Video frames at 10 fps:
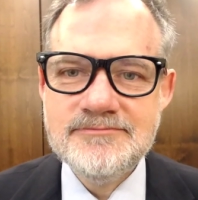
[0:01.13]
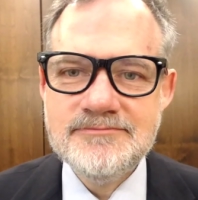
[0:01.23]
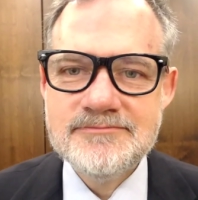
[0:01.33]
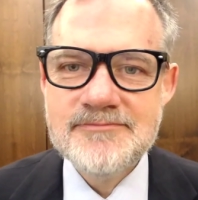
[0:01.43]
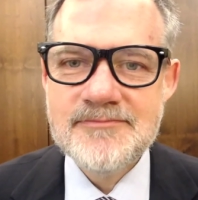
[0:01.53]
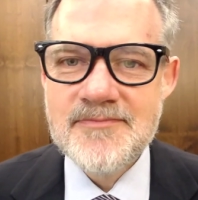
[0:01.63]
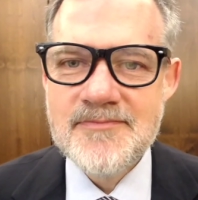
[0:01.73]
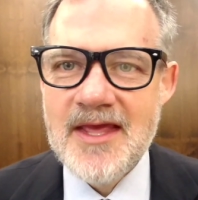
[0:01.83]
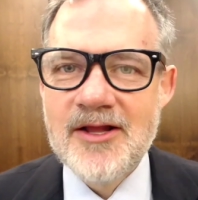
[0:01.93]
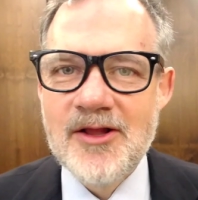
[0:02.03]
Hello,
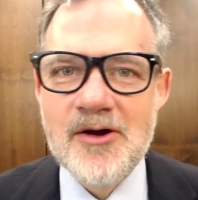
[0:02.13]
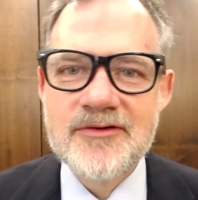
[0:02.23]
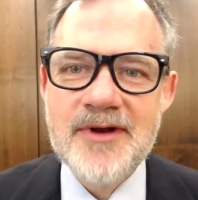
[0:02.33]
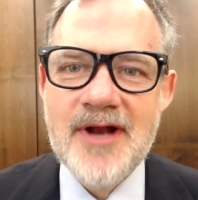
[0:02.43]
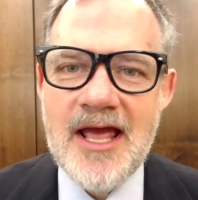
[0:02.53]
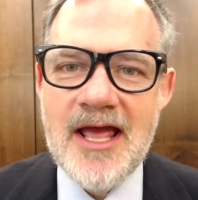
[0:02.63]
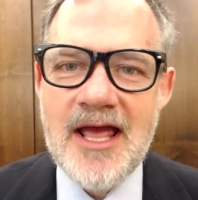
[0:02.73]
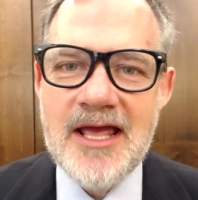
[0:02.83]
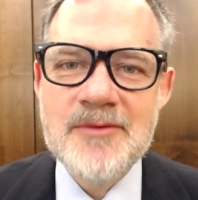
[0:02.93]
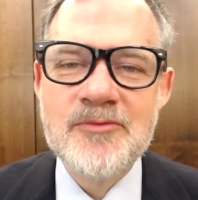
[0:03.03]
everyone. I am
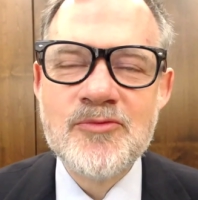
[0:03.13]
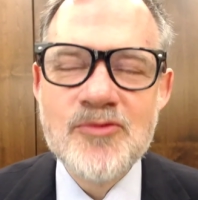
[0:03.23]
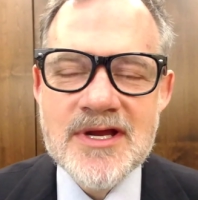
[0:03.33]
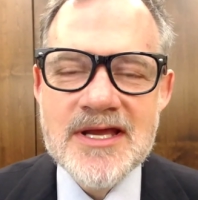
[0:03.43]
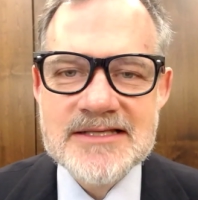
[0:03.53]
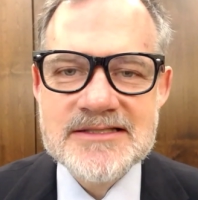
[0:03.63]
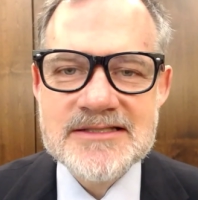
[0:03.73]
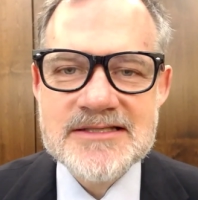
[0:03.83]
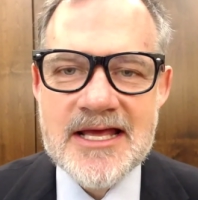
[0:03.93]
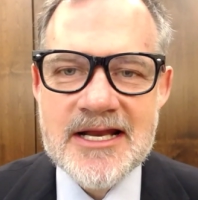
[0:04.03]
really excited about
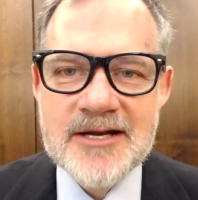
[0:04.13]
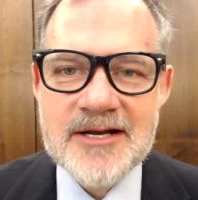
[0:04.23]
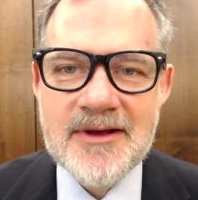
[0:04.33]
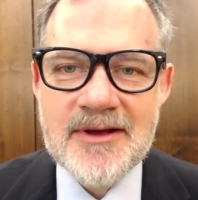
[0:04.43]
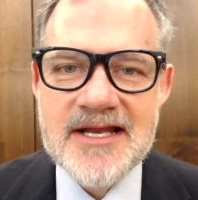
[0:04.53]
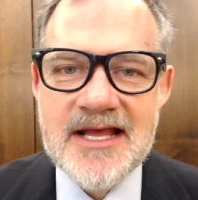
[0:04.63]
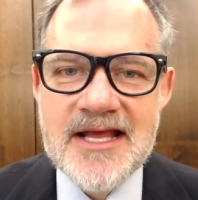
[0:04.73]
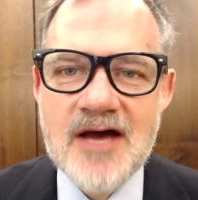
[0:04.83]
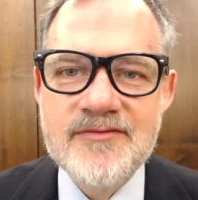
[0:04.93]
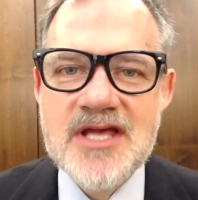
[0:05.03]
today's conversation with
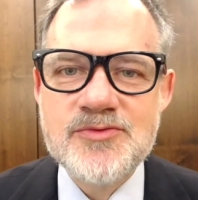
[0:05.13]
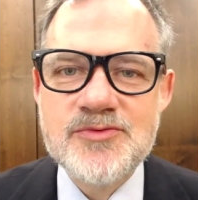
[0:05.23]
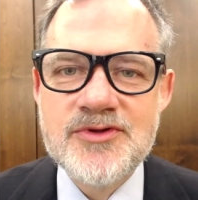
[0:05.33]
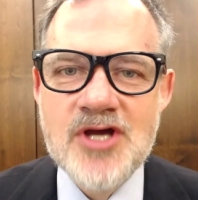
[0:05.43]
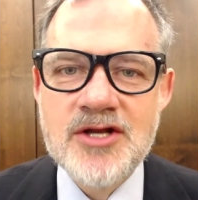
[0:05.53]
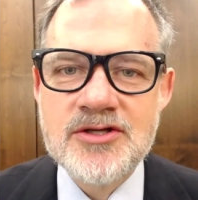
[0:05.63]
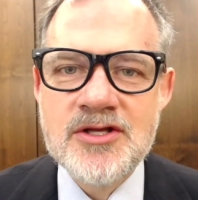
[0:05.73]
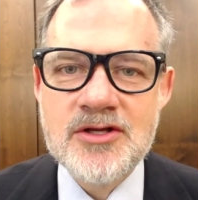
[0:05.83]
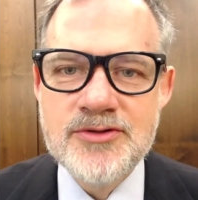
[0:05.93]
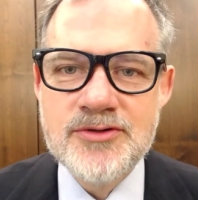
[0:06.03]
John Kluge.
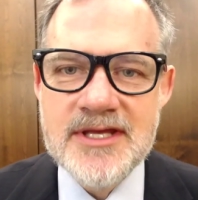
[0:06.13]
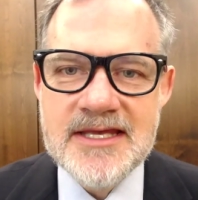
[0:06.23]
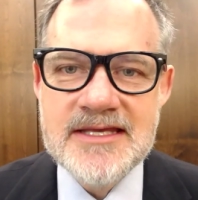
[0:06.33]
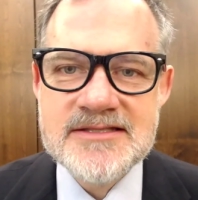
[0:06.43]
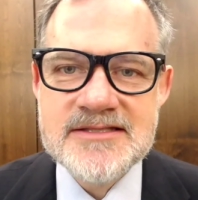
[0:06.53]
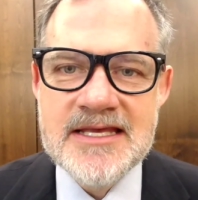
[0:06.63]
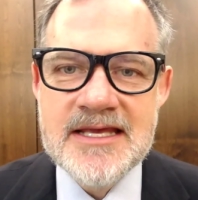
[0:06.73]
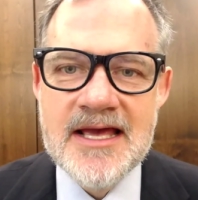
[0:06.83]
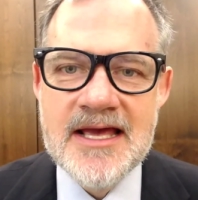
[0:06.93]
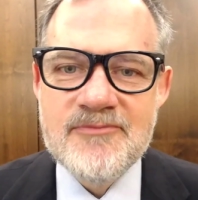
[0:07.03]
He's the
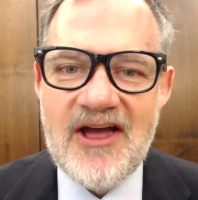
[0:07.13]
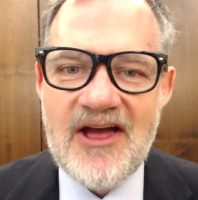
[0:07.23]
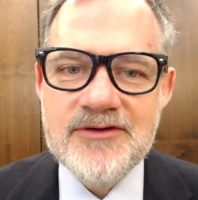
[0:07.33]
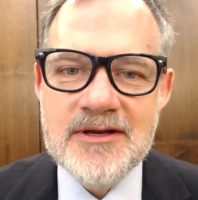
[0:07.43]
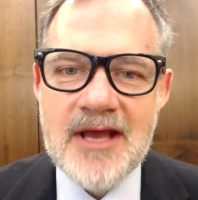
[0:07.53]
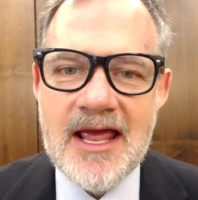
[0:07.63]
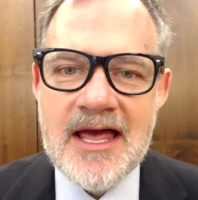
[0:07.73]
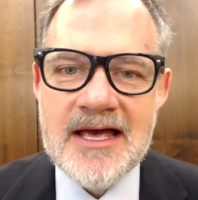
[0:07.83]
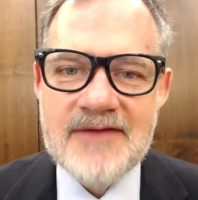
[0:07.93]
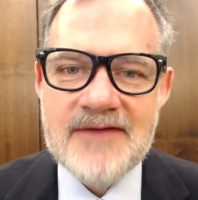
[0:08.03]

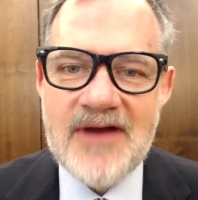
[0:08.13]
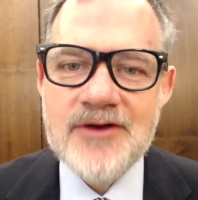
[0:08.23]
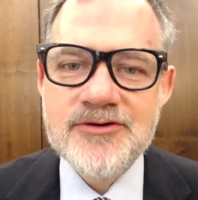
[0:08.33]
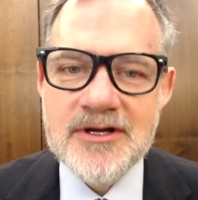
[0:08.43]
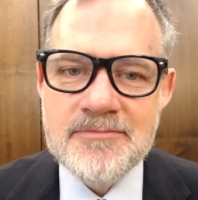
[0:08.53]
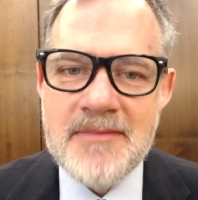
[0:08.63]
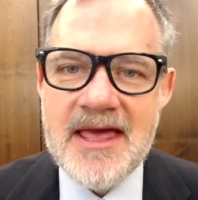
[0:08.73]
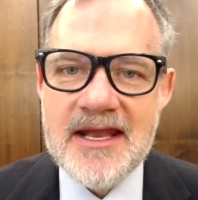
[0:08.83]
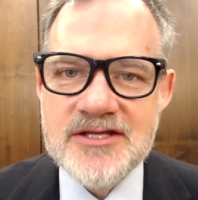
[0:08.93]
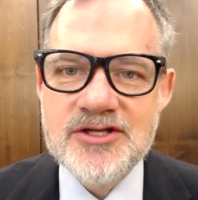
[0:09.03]
founder and managing
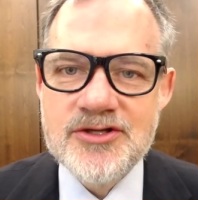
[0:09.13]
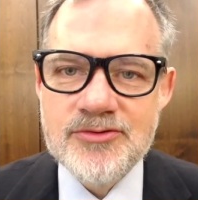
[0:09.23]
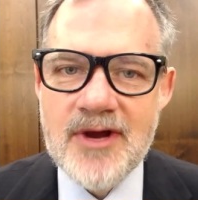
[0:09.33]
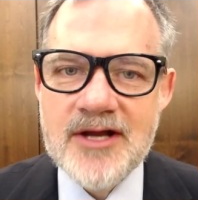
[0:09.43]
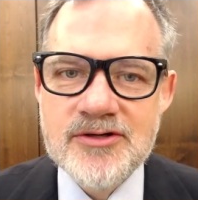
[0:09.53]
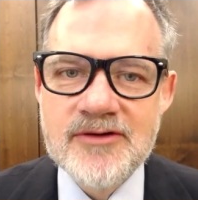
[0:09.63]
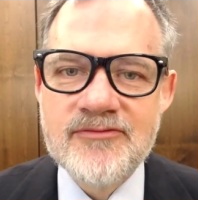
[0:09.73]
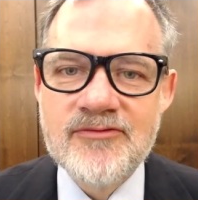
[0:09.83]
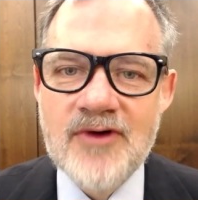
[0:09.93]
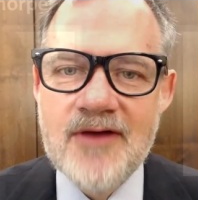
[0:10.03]
director of
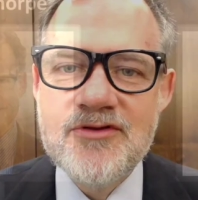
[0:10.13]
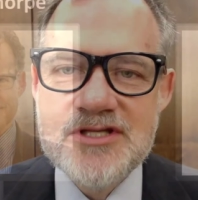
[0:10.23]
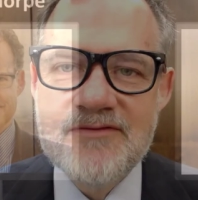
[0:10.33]
Refugee Investment